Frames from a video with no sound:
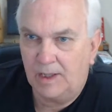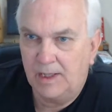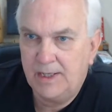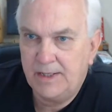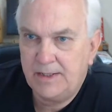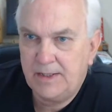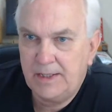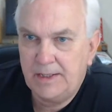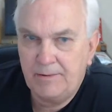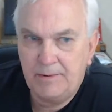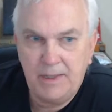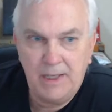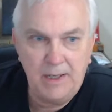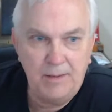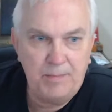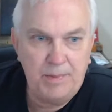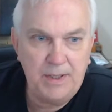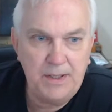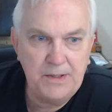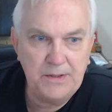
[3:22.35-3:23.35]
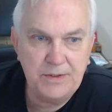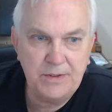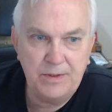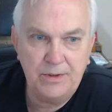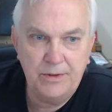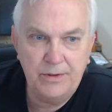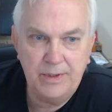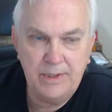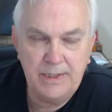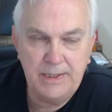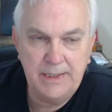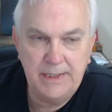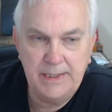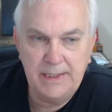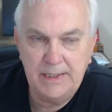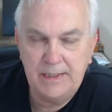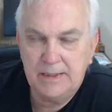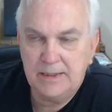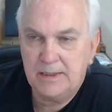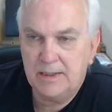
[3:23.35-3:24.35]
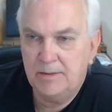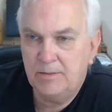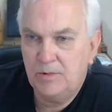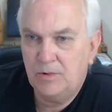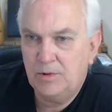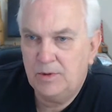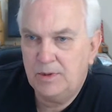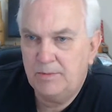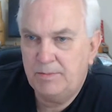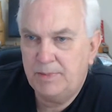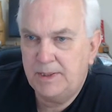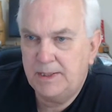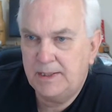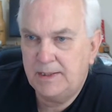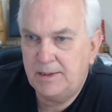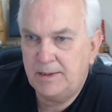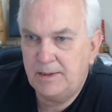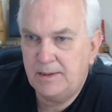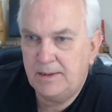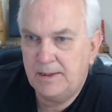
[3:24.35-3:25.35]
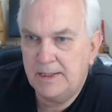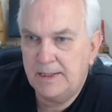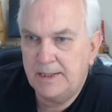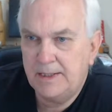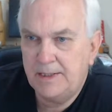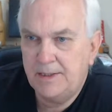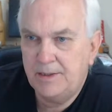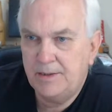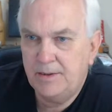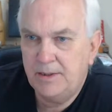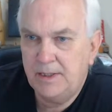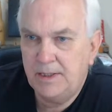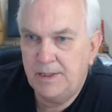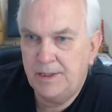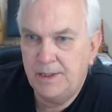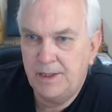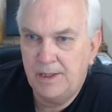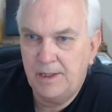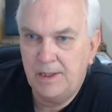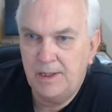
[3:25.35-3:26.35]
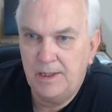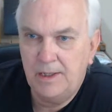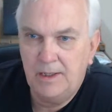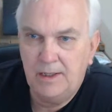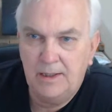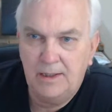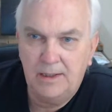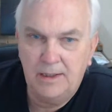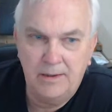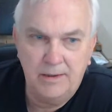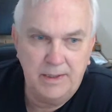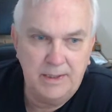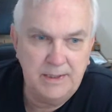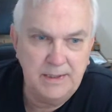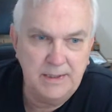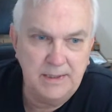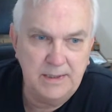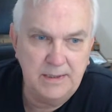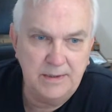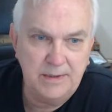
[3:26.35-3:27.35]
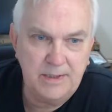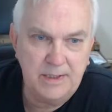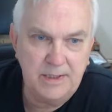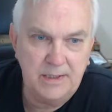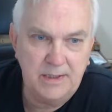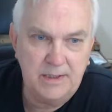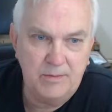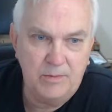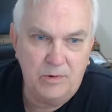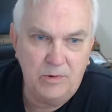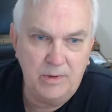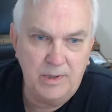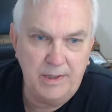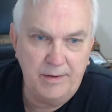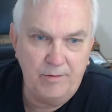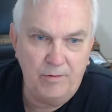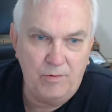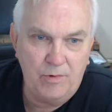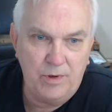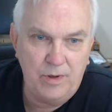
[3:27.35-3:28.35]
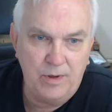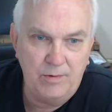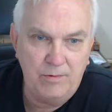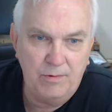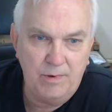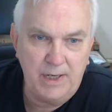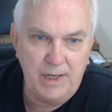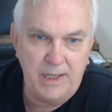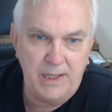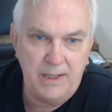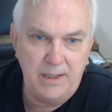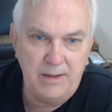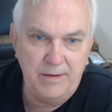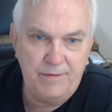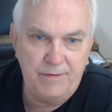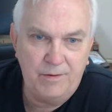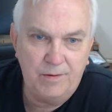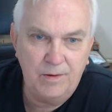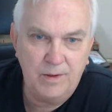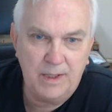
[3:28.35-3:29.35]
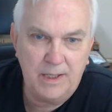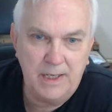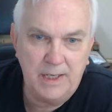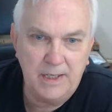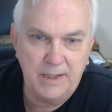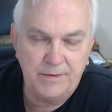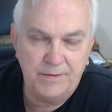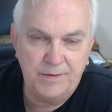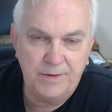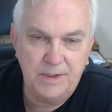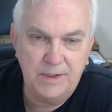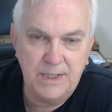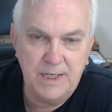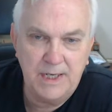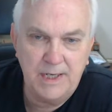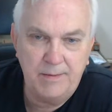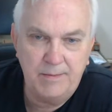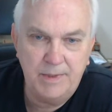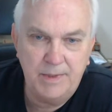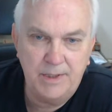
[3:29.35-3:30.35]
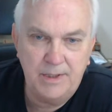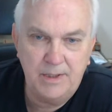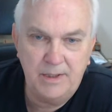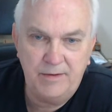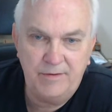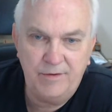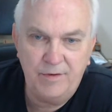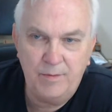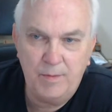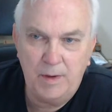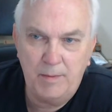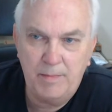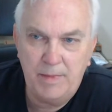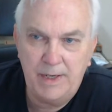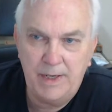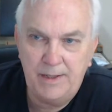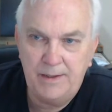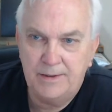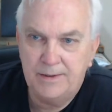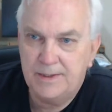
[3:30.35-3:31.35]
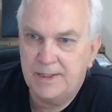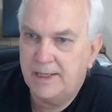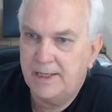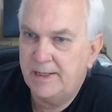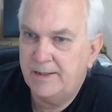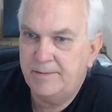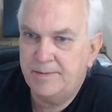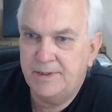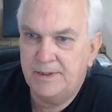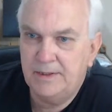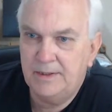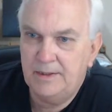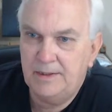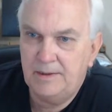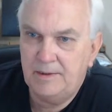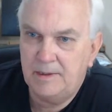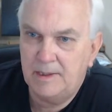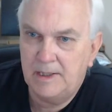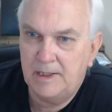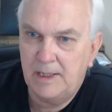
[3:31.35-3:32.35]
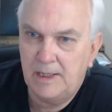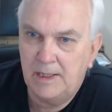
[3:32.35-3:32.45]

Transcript: Let's see. We got Paul Stewart in the house. Good morning, Paul. How you doing? Larry Gaunt says, good morning, everyone. Rain in the forecast for today, but good for my maters. Absolutely.